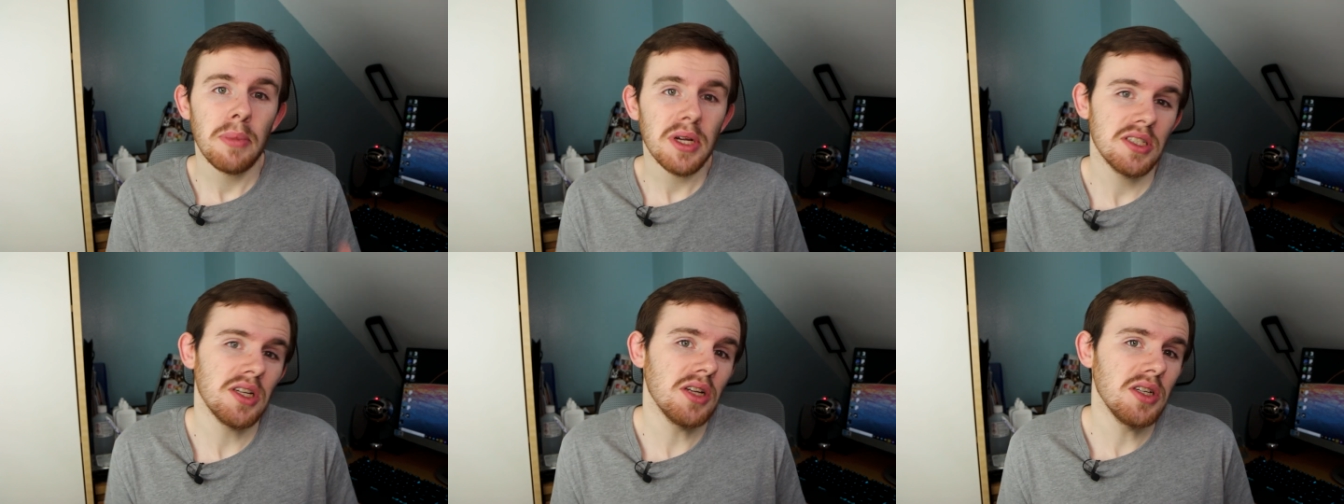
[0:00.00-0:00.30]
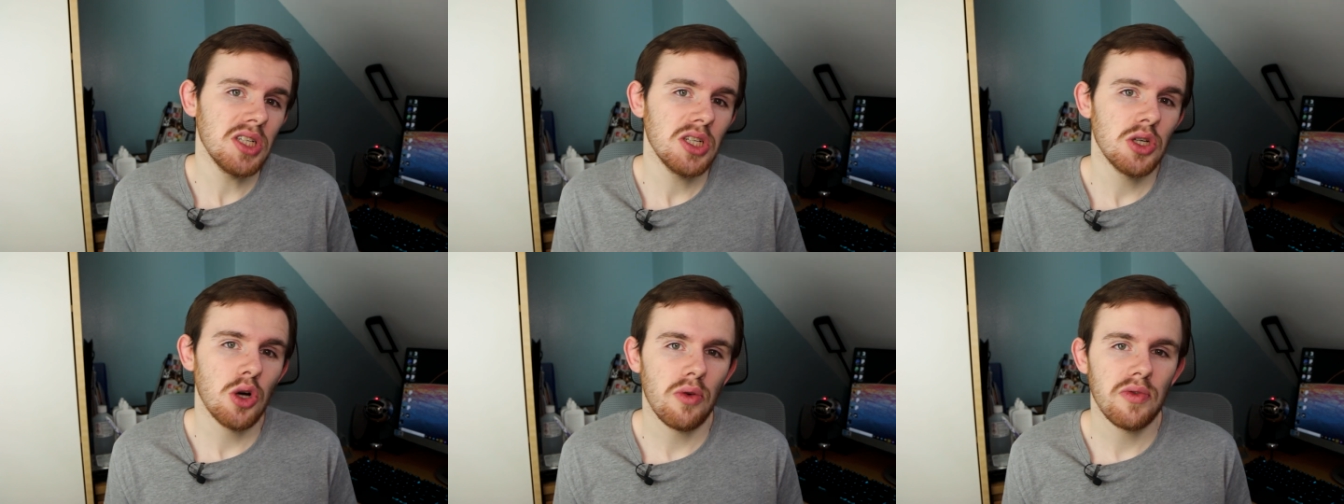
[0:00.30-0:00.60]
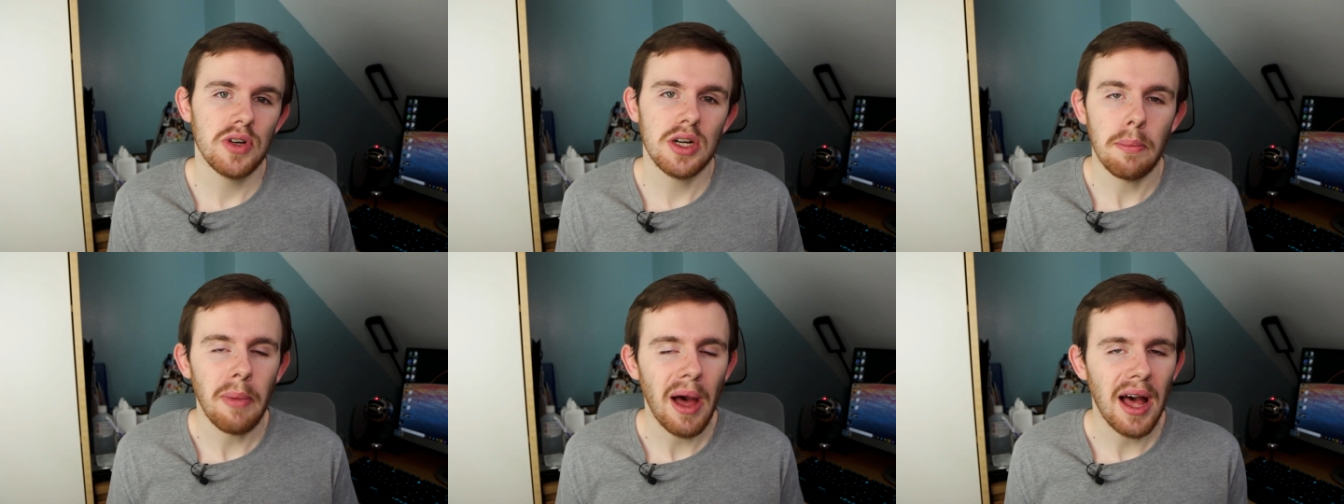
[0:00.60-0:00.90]
But Dundee
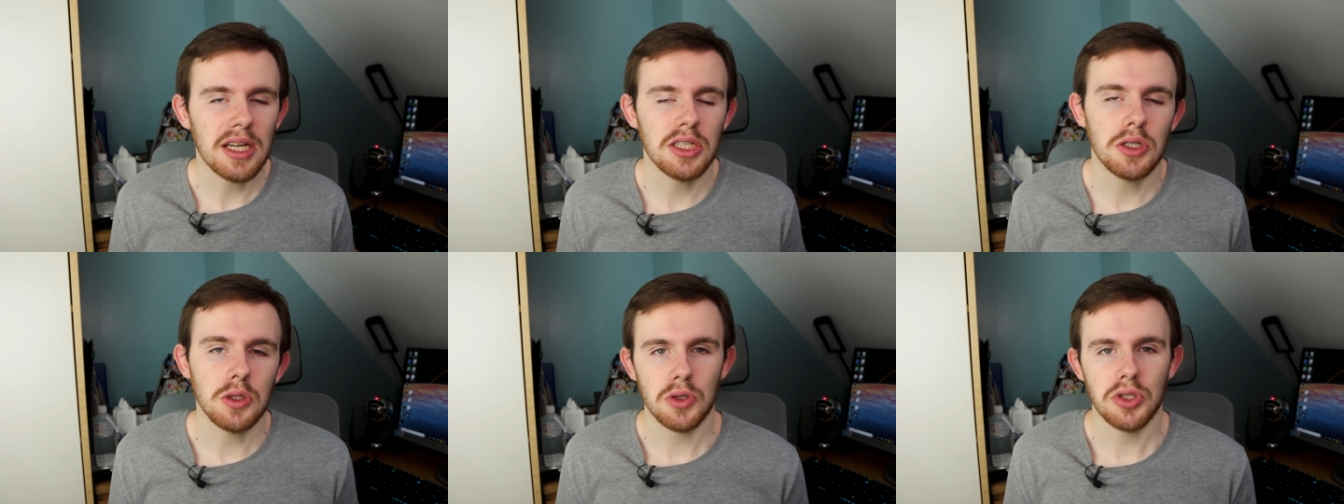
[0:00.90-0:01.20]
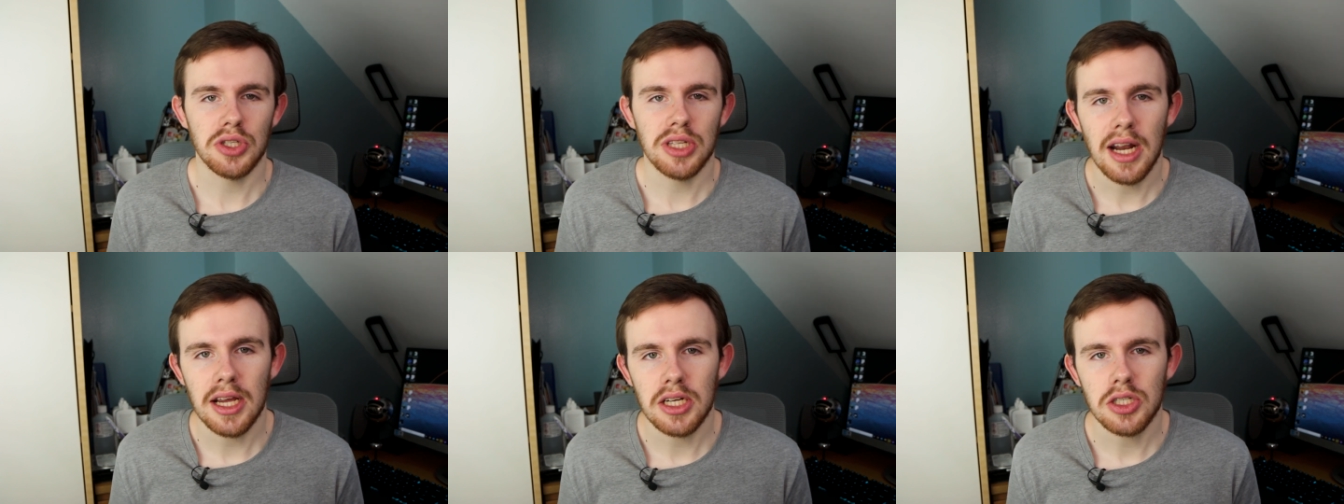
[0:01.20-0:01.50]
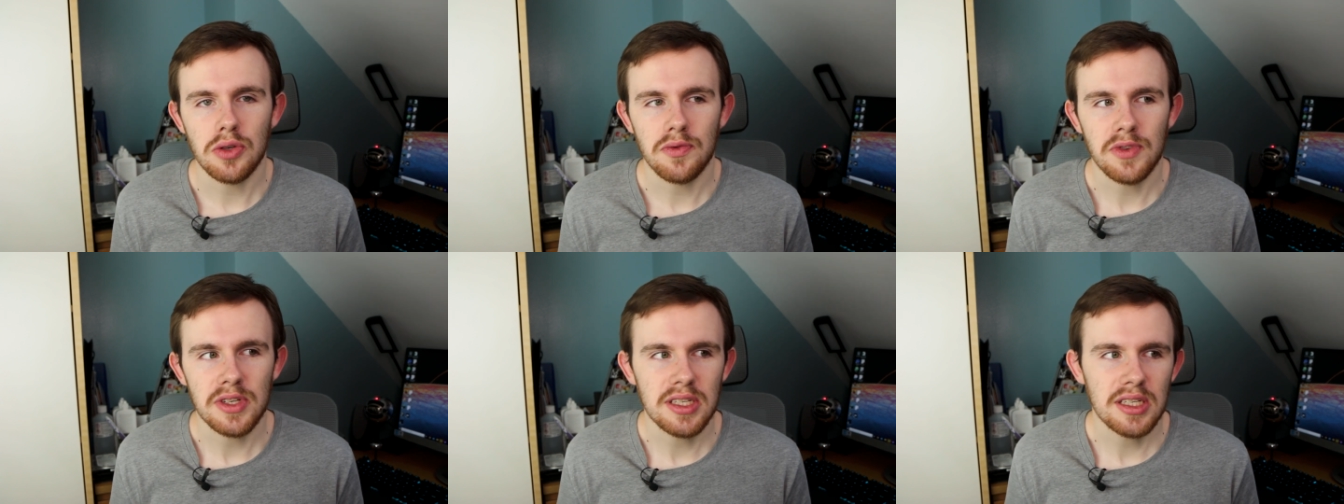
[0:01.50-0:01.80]
offered a bachelor's in
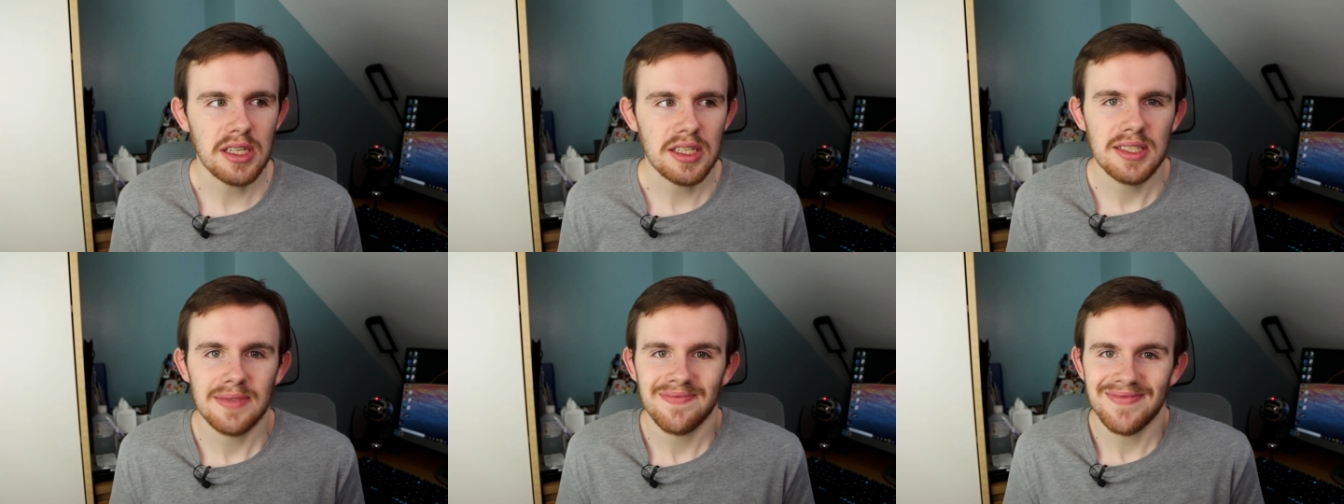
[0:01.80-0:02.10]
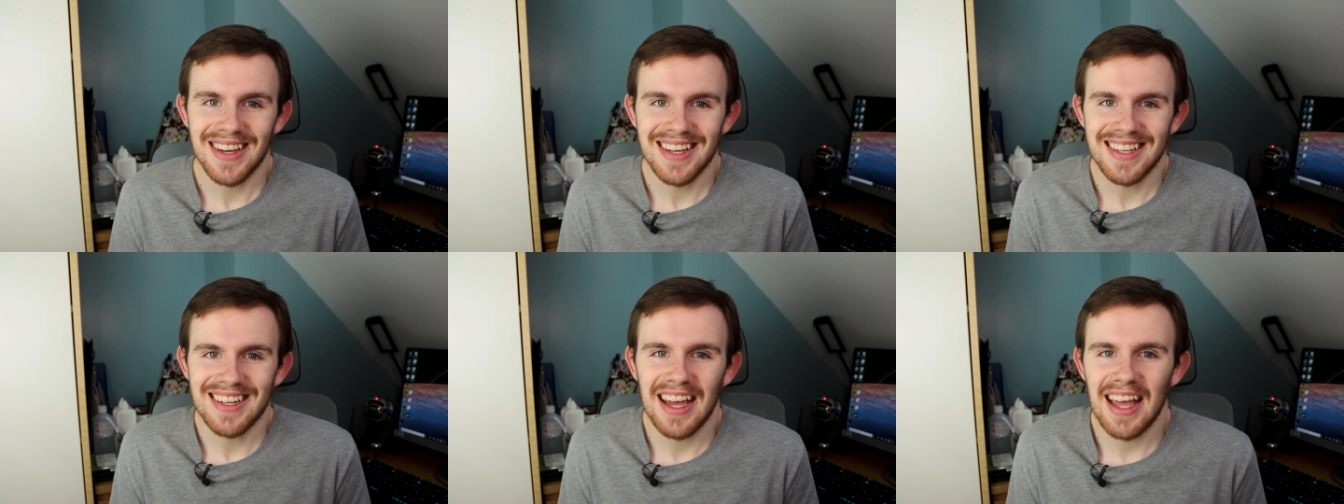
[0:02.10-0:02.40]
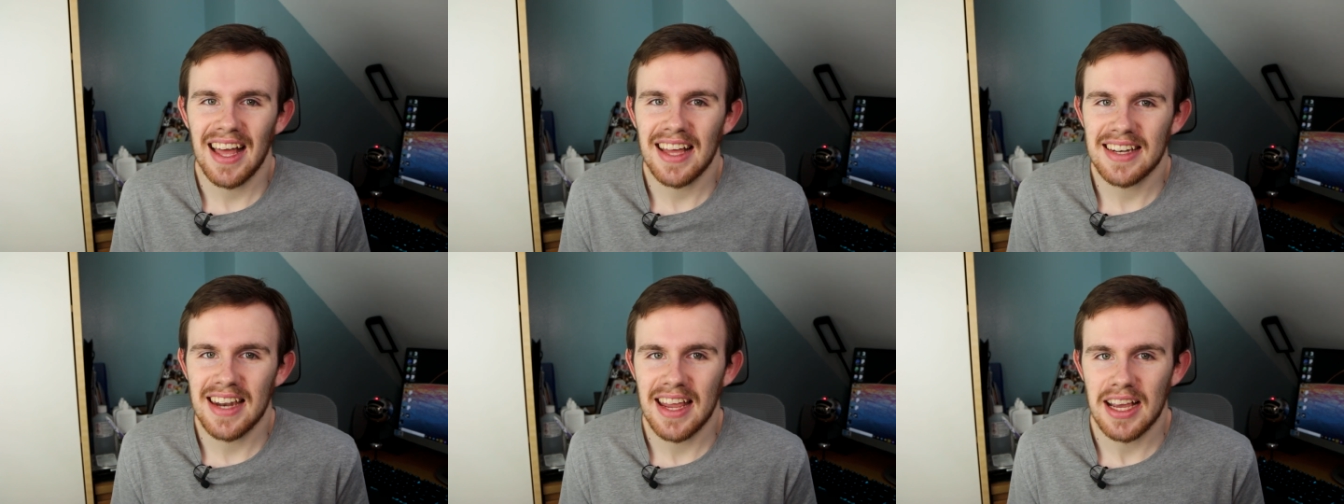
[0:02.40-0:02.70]
astrophysics and I
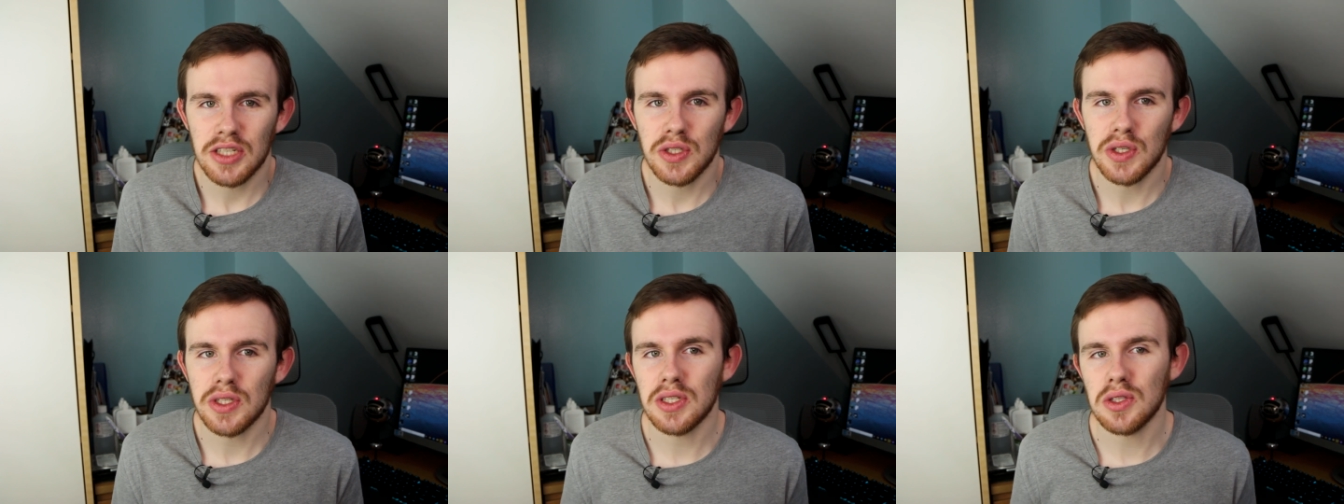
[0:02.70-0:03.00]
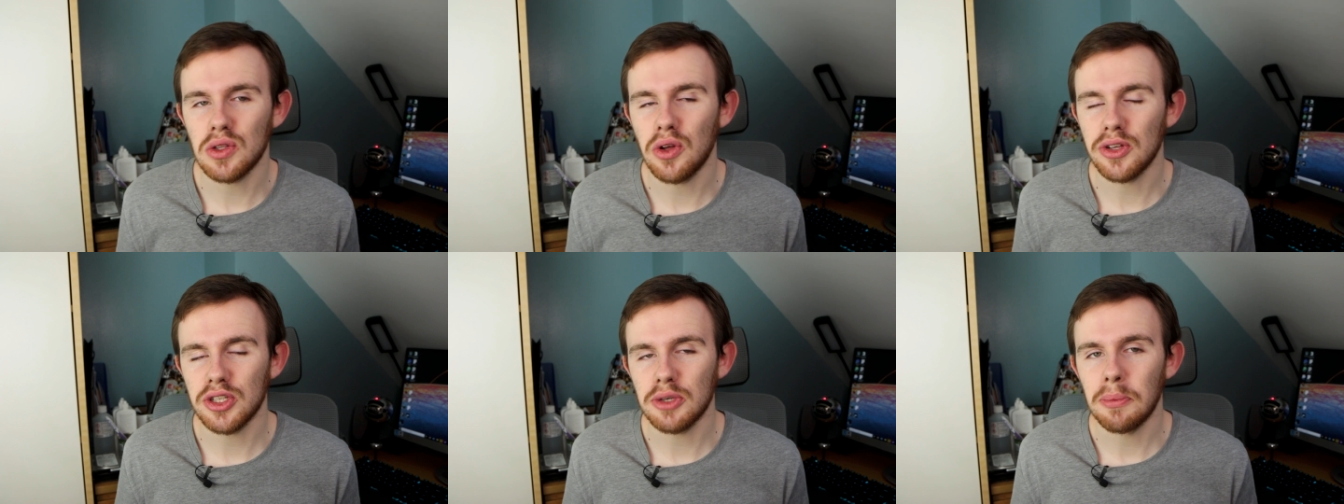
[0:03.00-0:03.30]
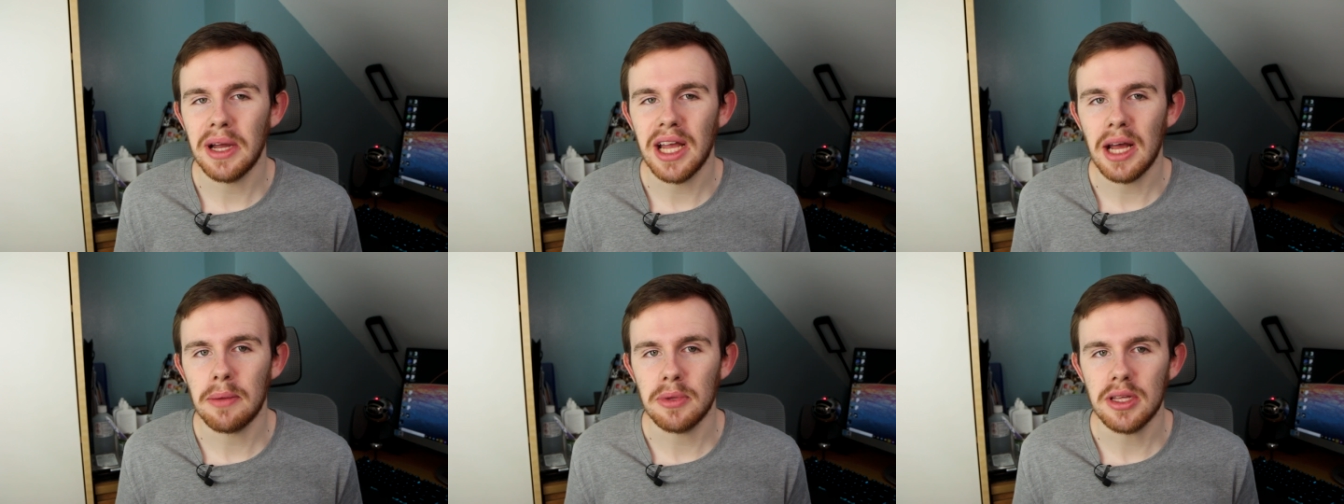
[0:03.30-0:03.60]
had an extra slot
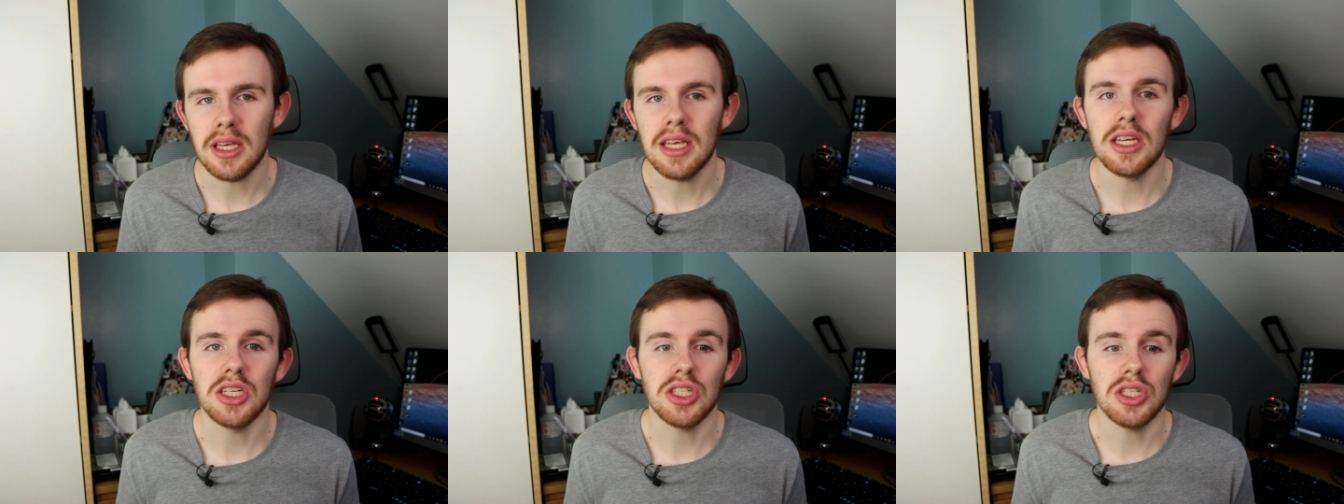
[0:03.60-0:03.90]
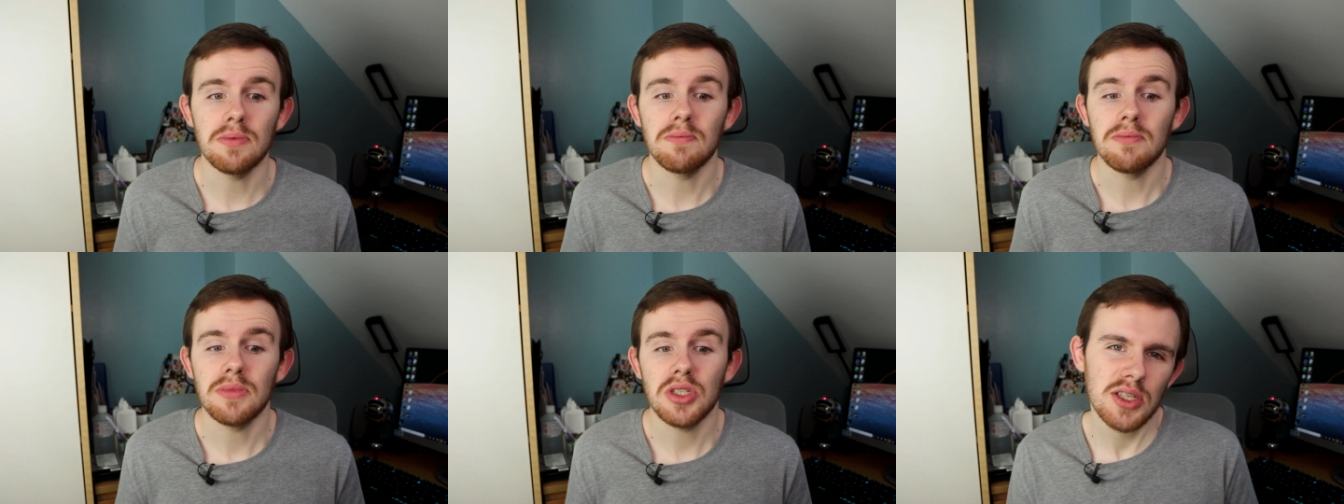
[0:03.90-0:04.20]
on my application,